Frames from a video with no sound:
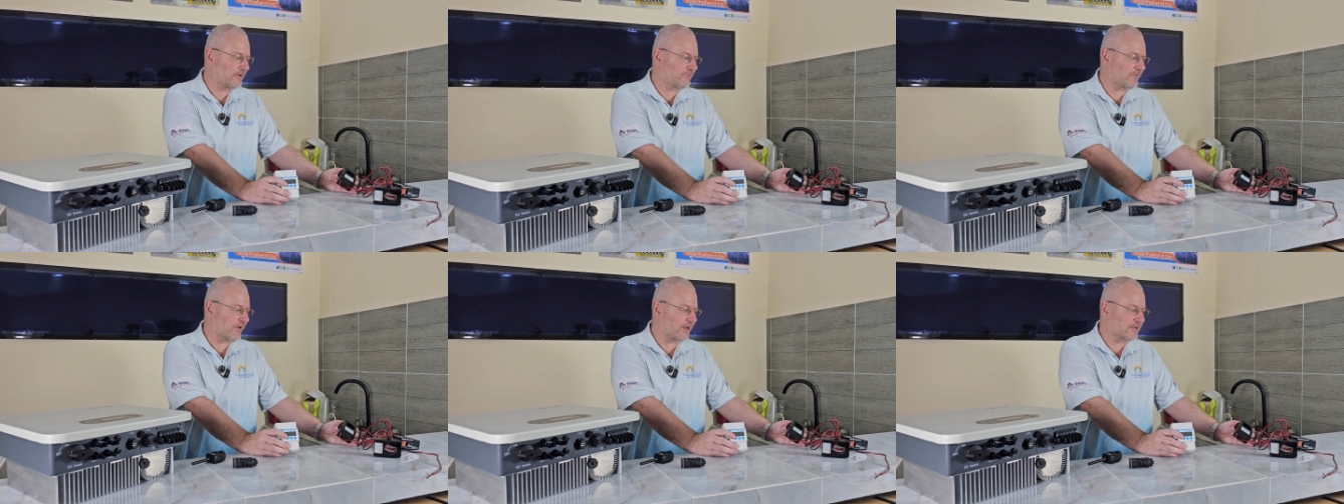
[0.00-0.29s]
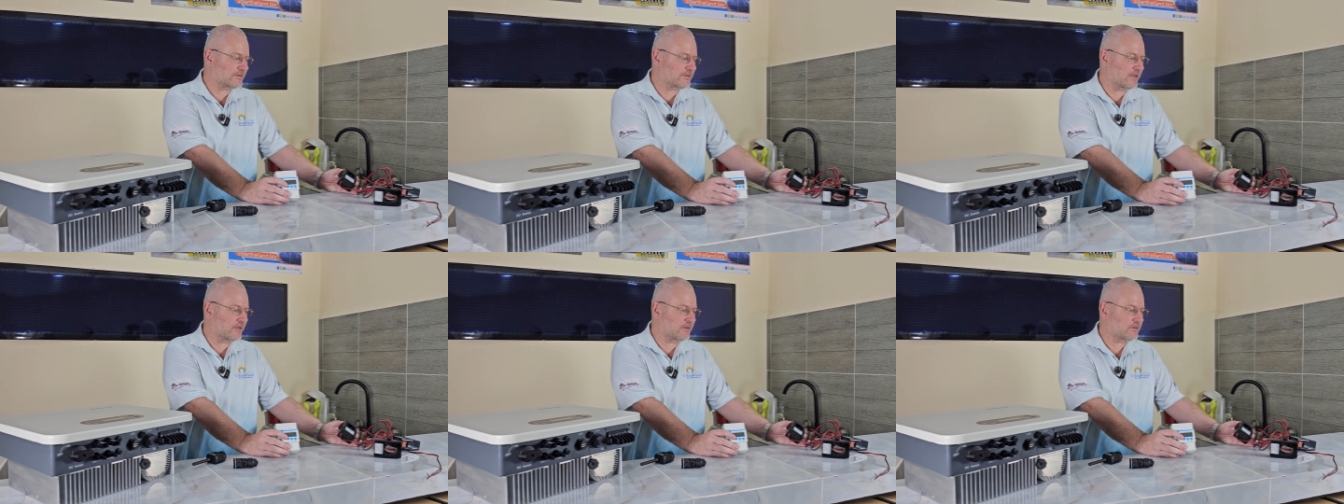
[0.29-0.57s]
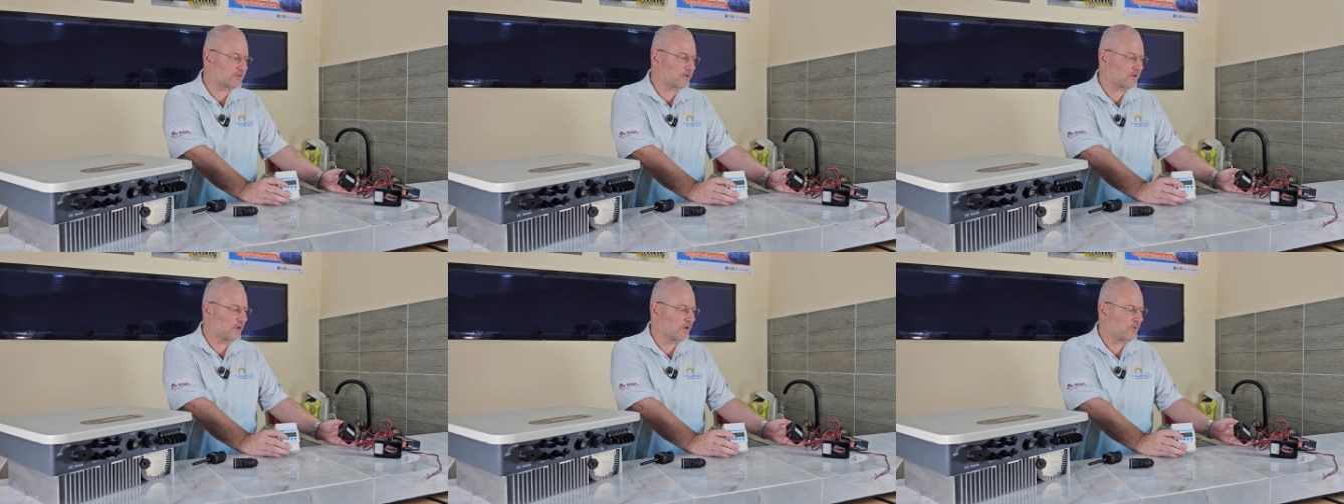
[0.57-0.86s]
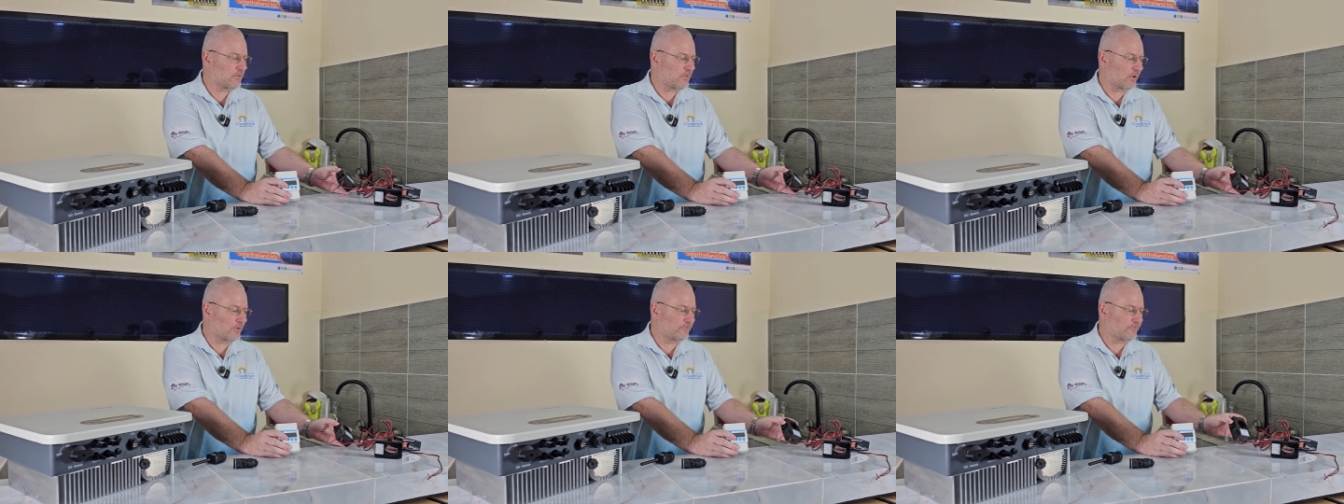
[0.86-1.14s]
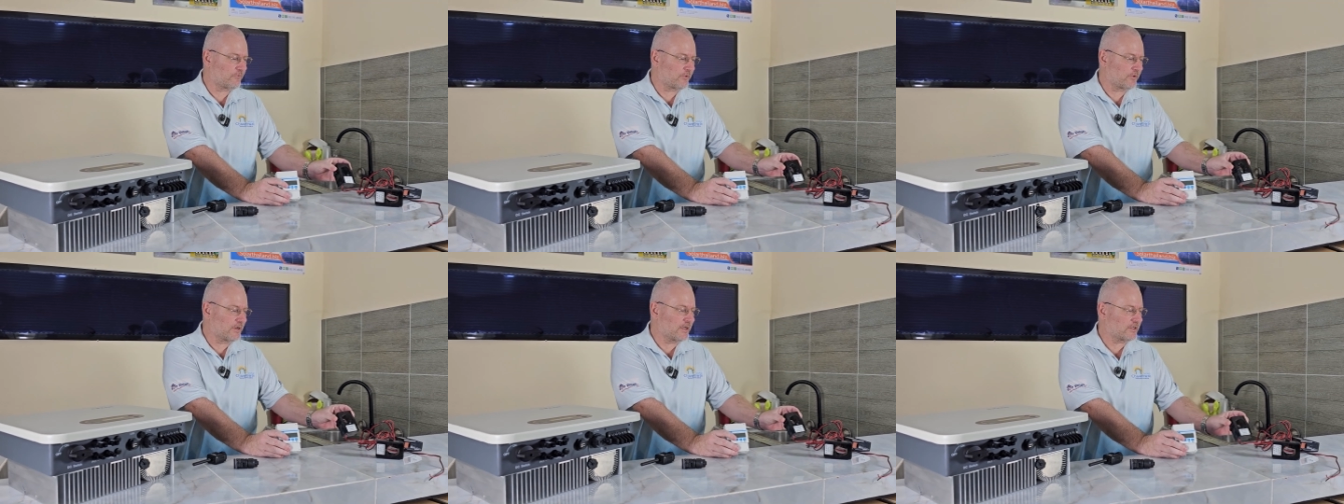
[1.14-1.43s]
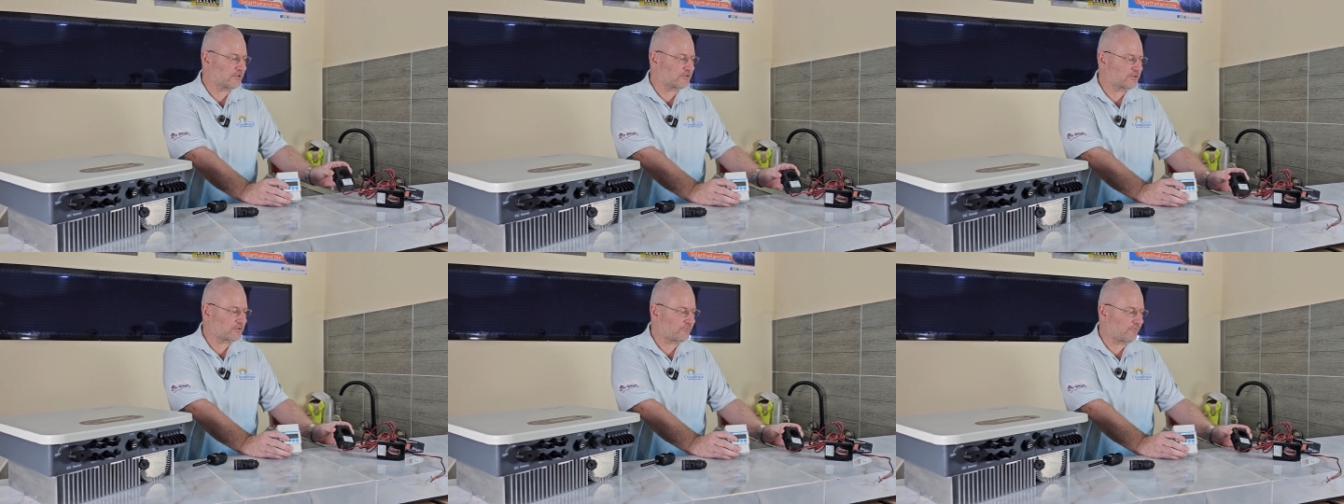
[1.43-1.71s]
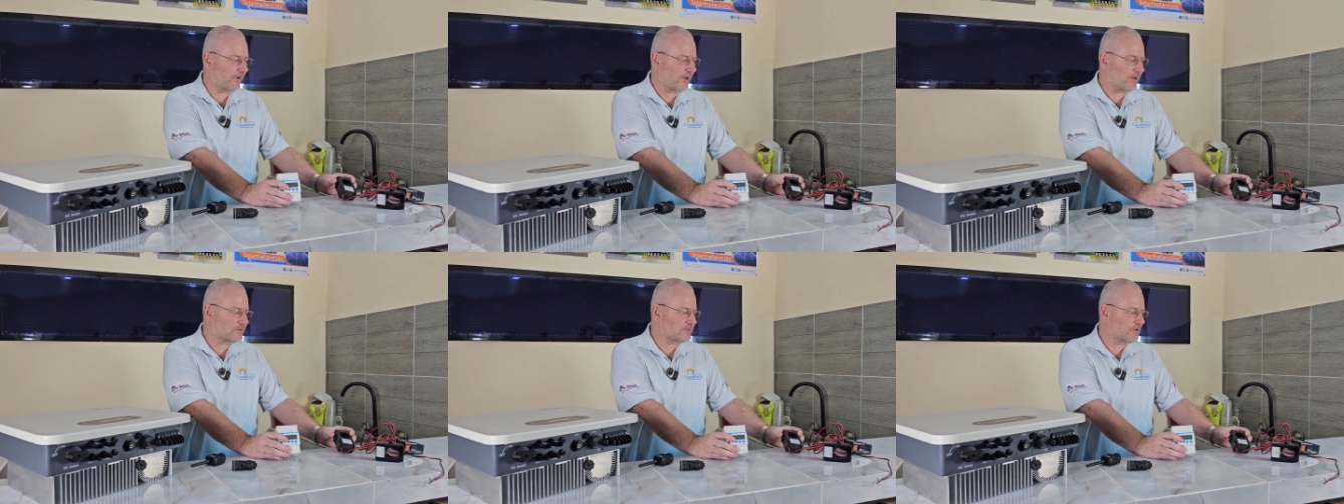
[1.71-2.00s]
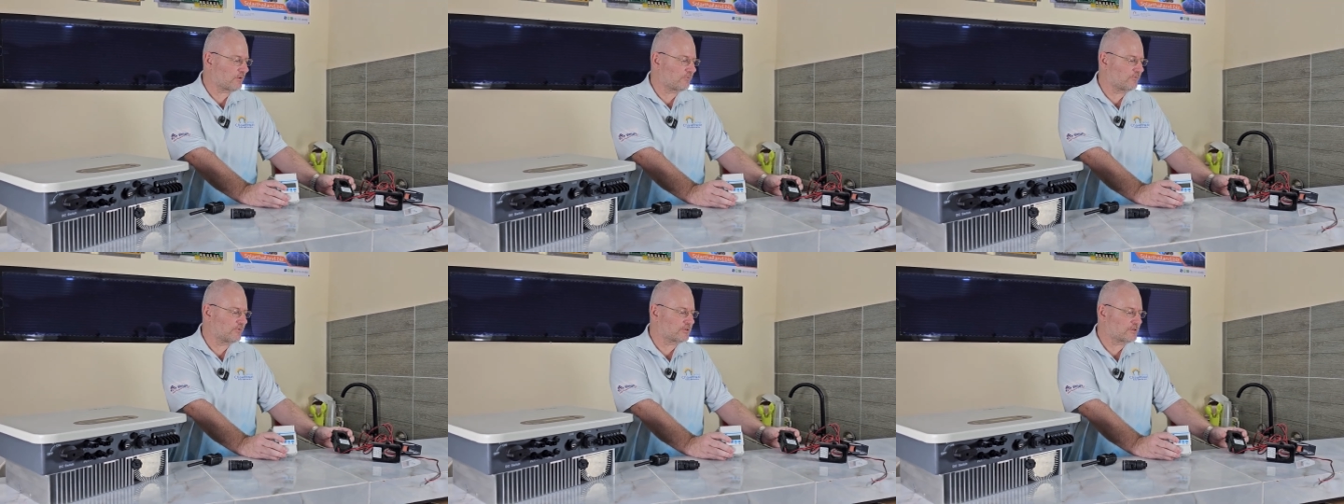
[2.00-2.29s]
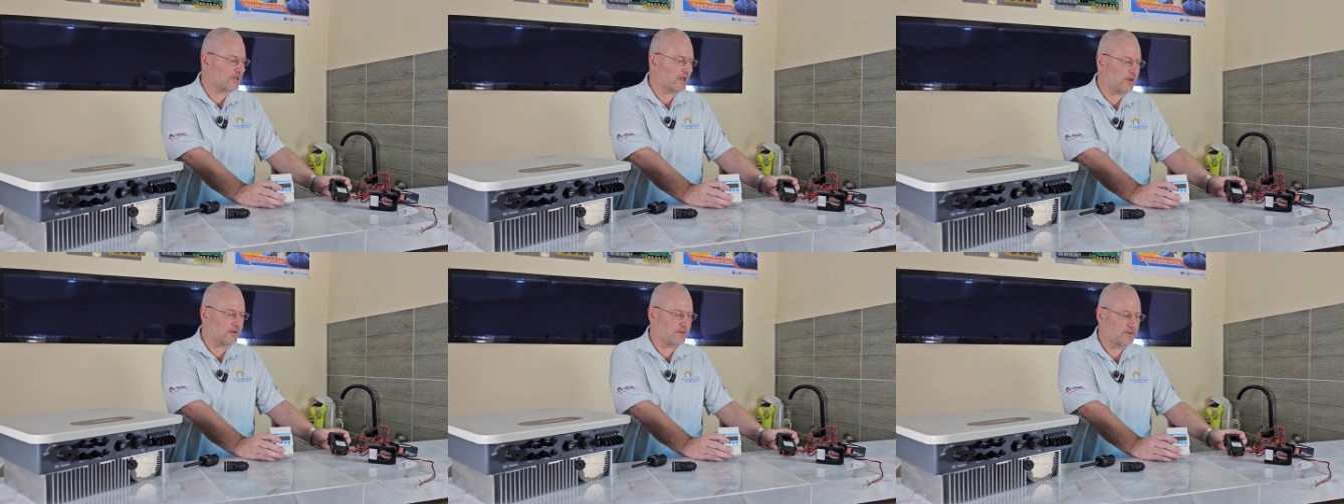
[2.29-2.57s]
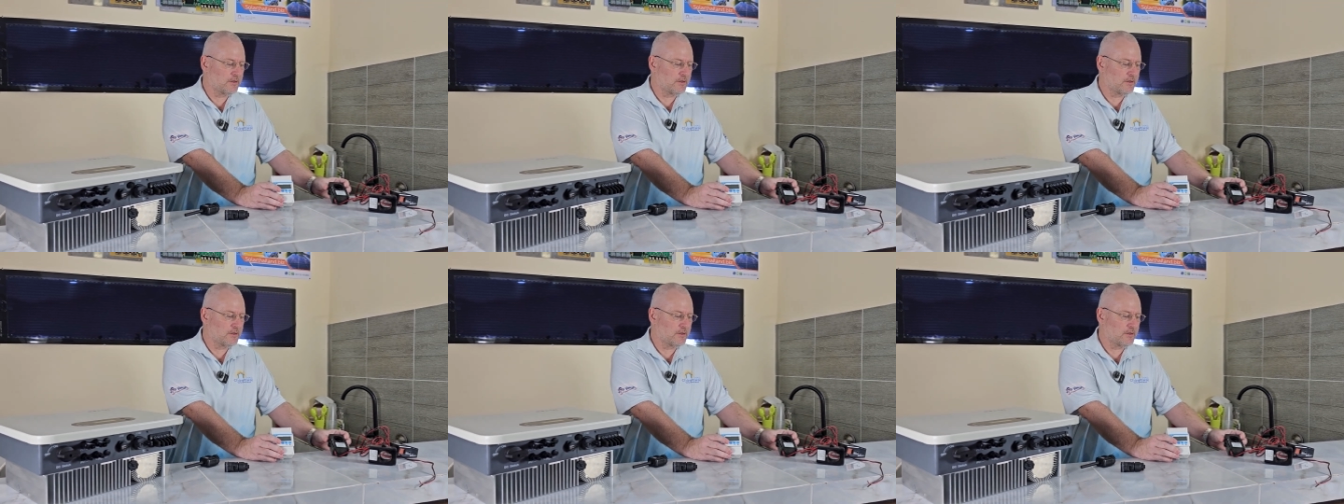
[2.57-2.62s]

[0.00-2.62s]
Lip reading: phases, one for each phase obviously,